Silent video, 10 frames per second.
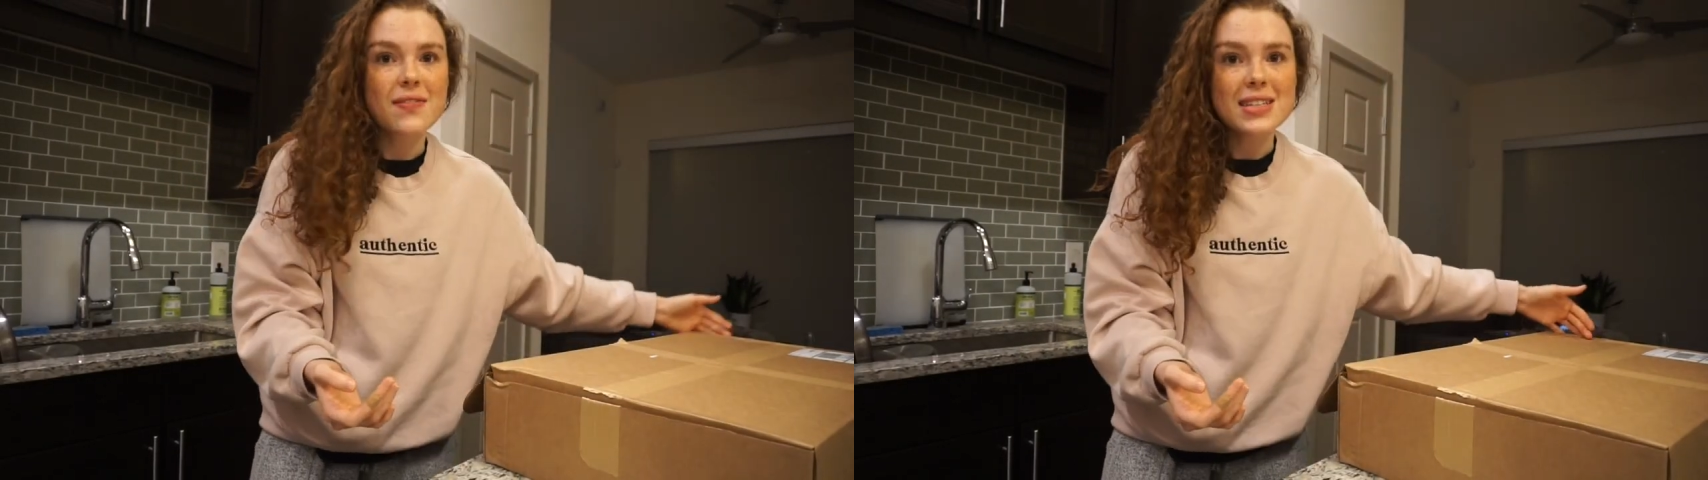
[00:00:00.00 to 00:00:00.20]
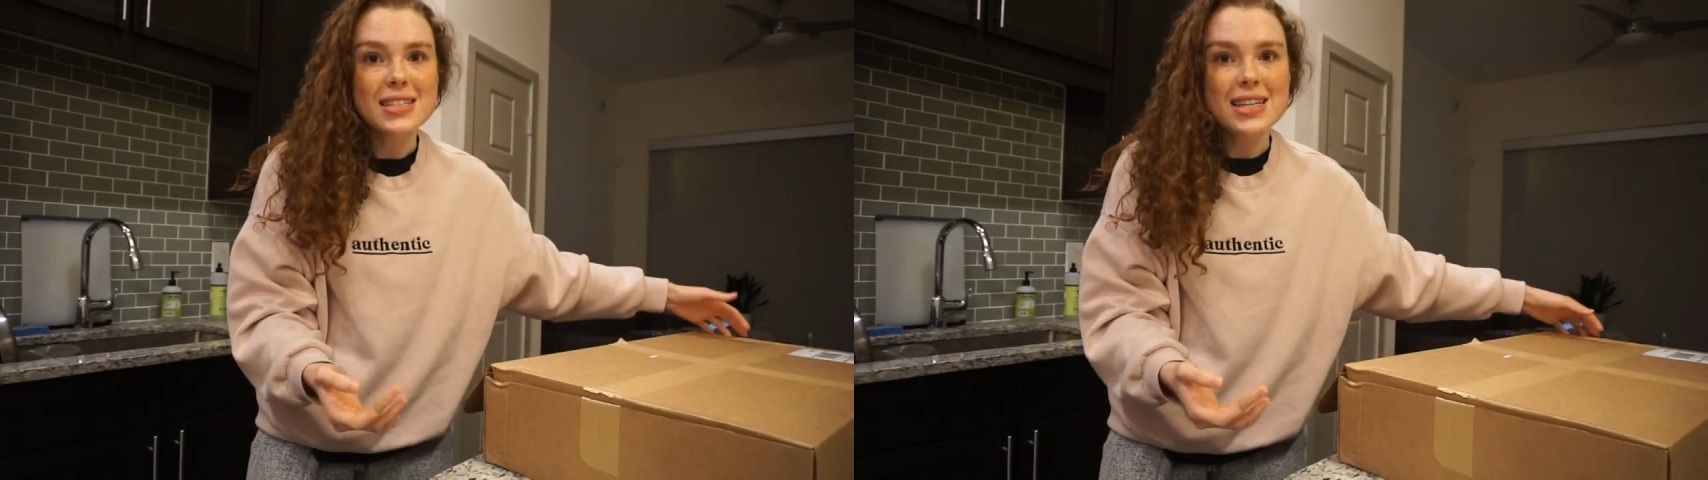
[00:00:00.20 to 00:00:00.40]
if
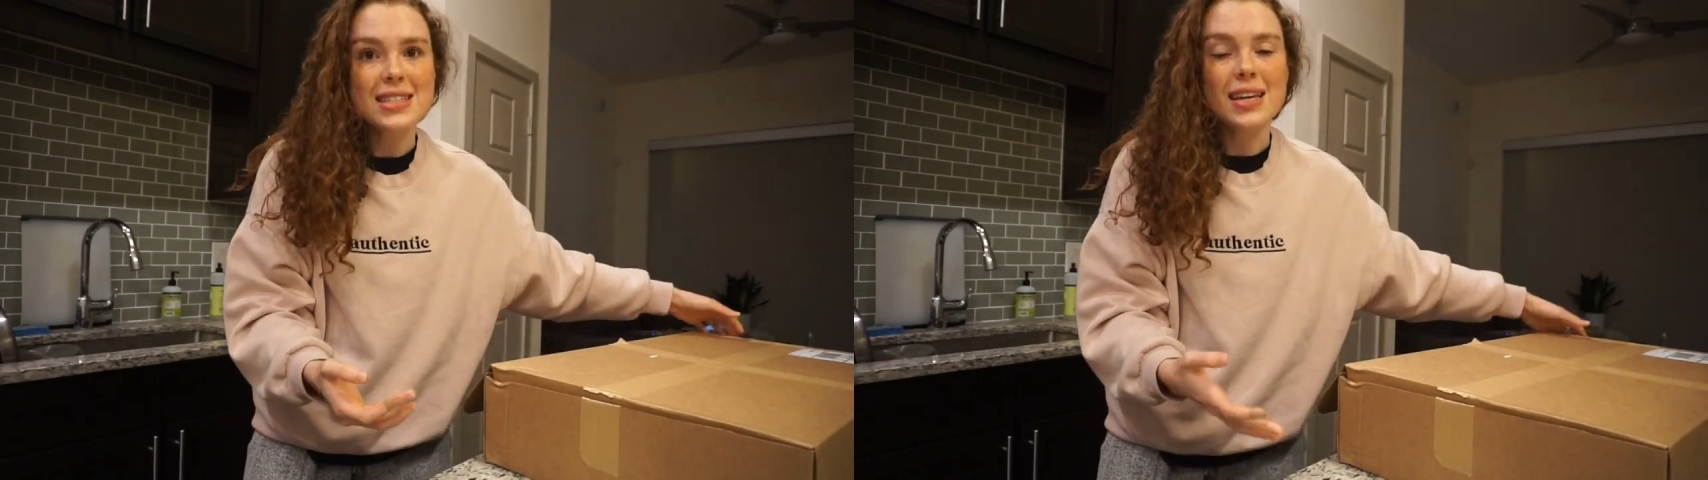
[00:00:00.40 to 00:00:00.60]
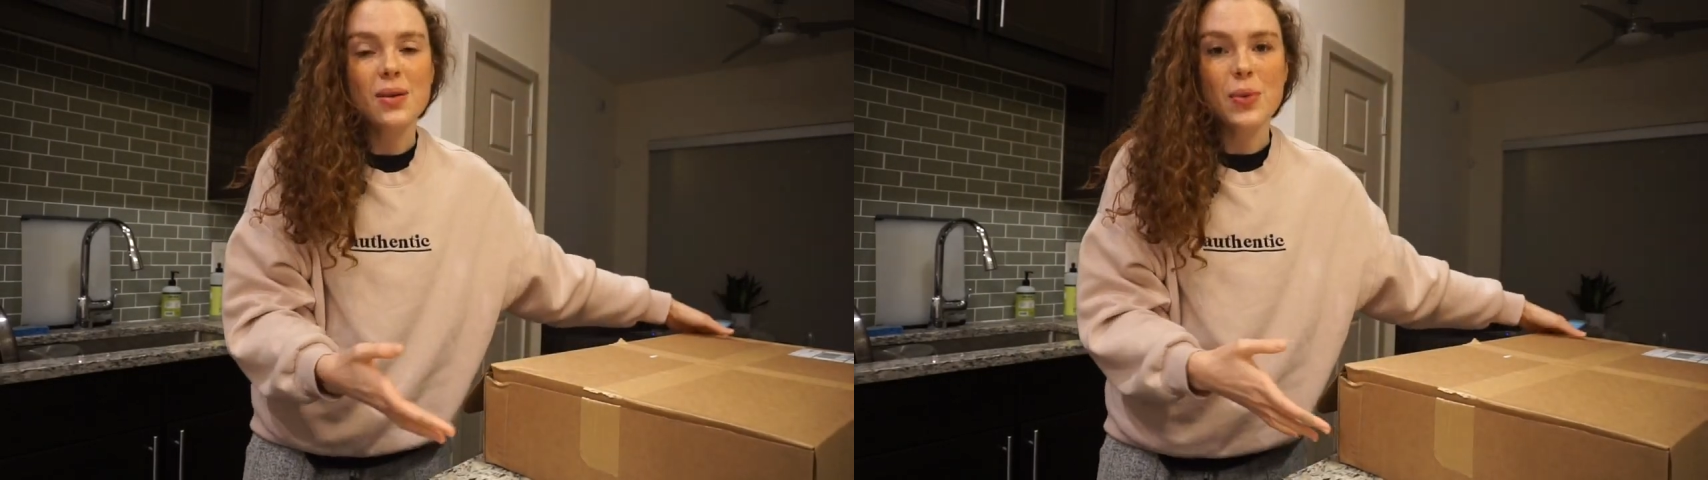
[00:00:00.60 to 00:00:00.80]
it
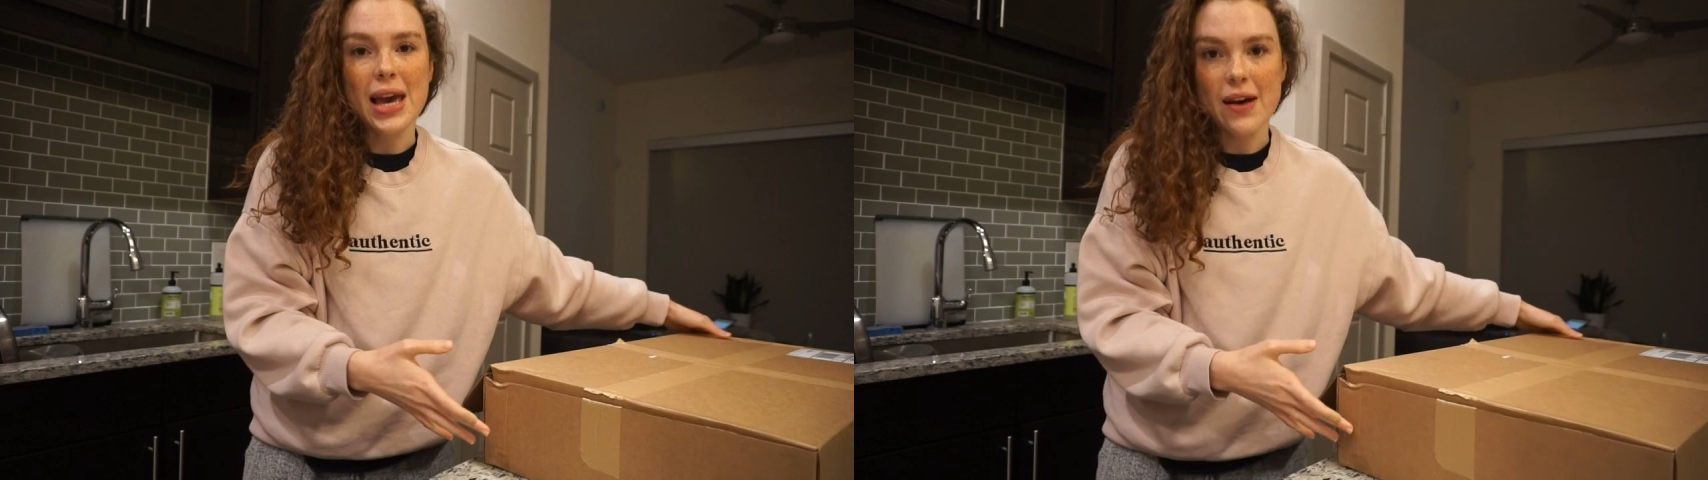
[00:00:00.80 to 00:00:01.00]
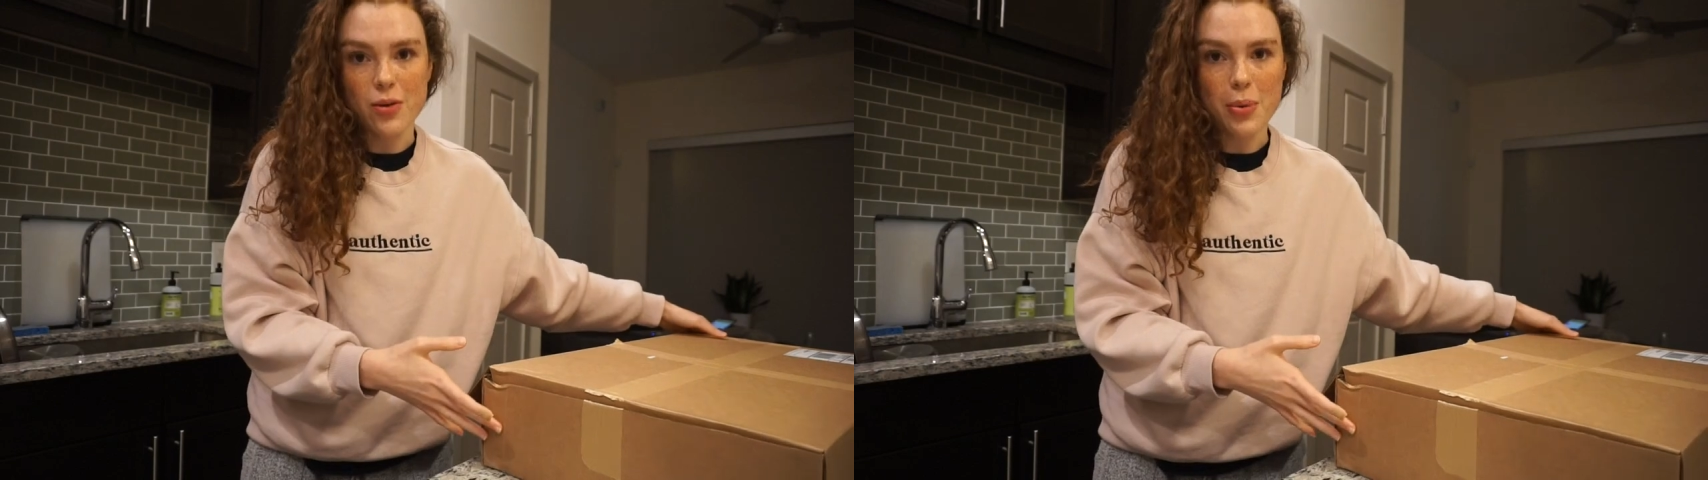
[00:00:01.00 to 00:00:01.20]
doesn't, we
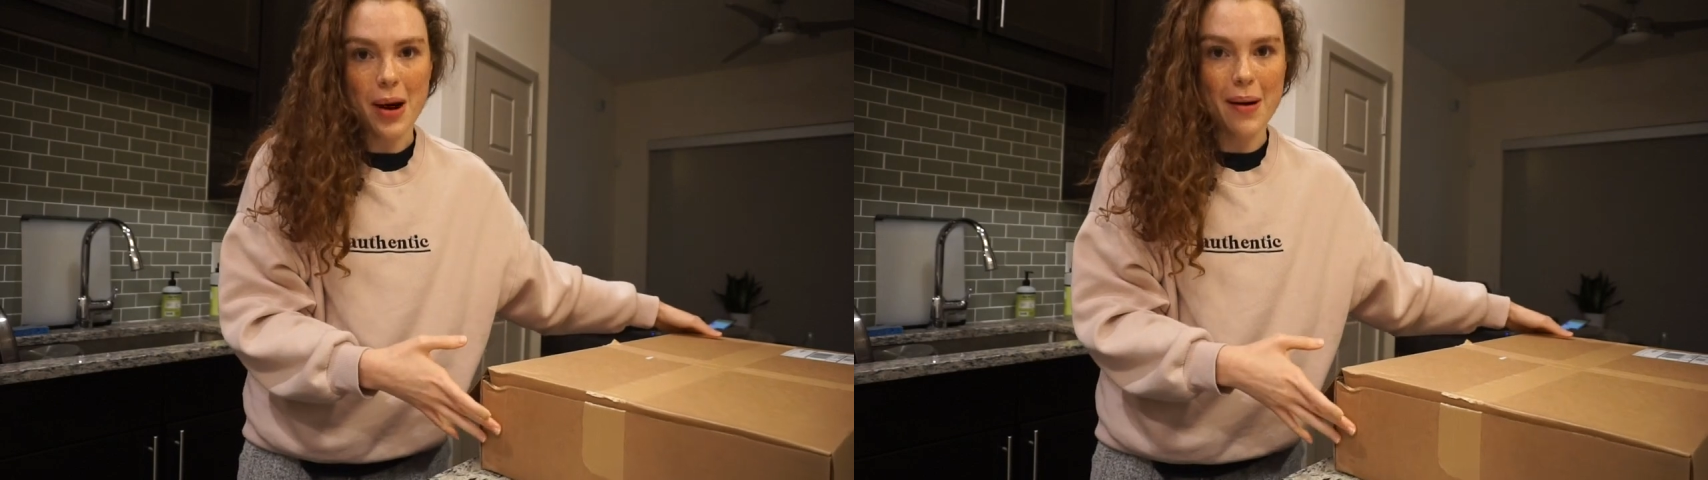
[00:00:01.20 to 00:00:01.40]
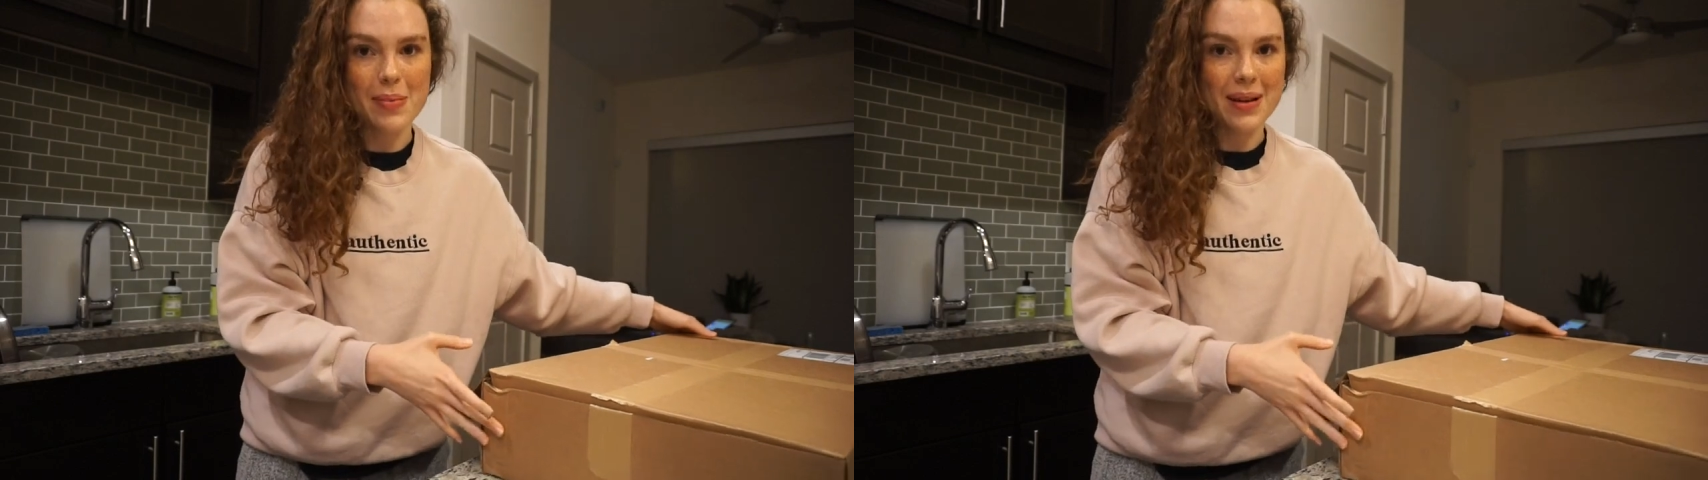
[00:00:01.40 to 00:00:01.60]
have a
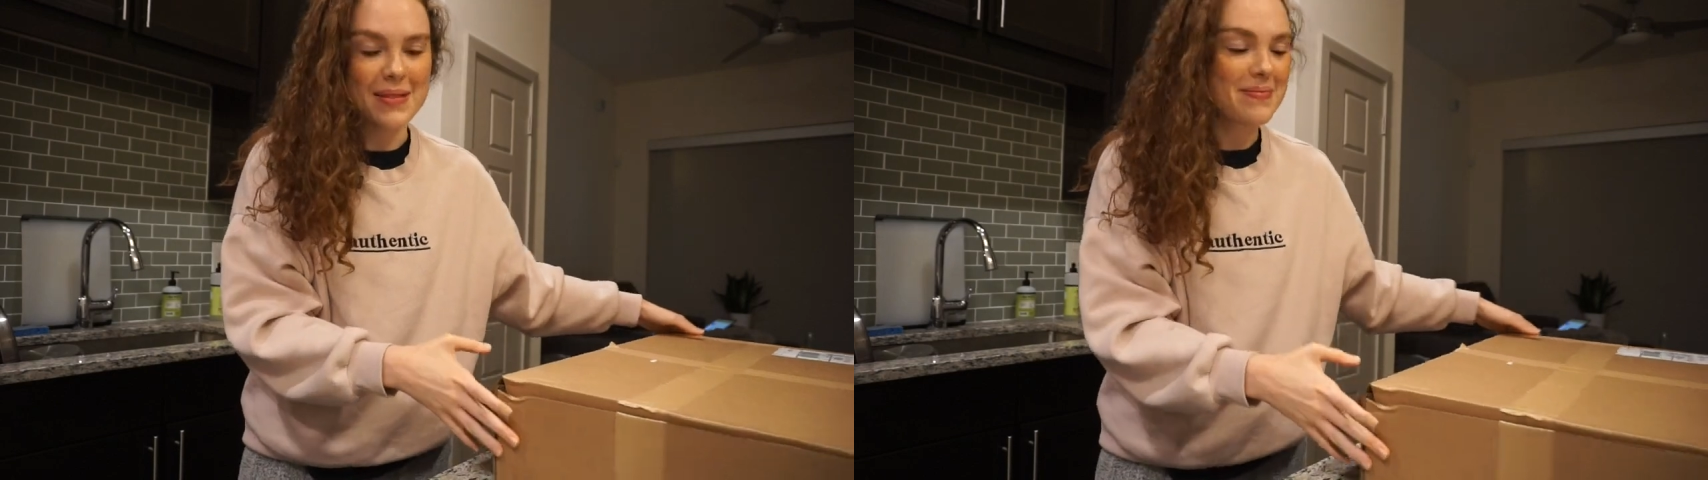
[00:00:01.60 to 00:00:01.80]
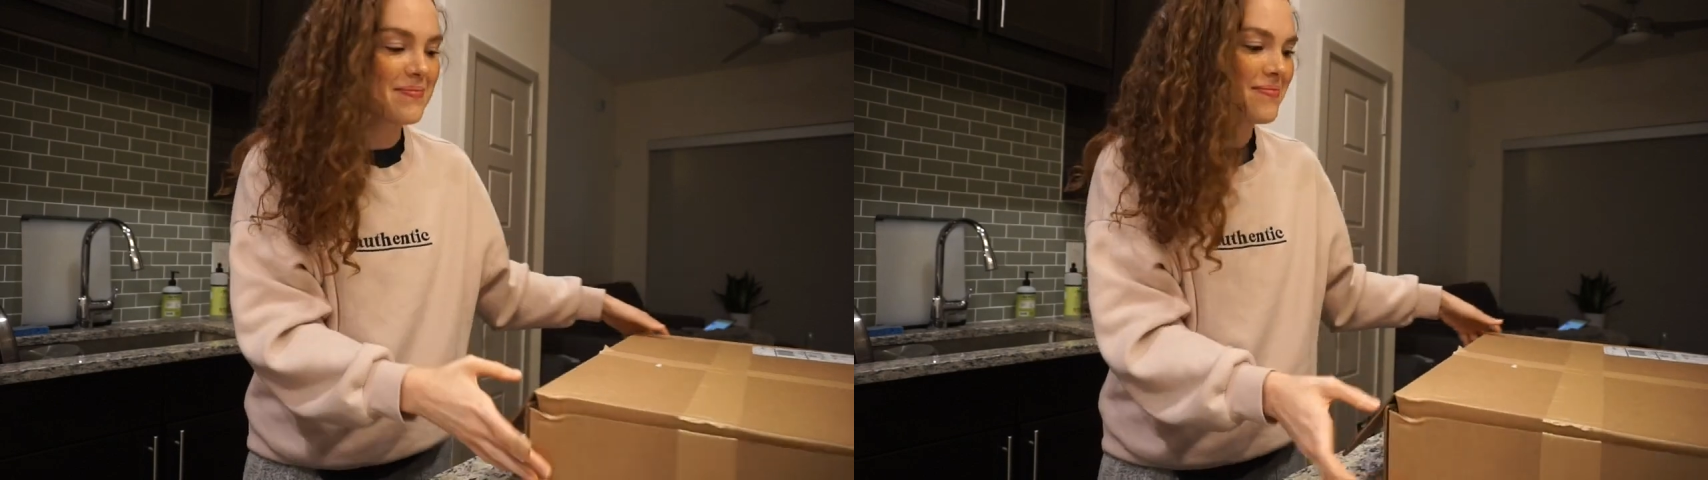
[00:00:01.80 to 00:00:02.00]
problem.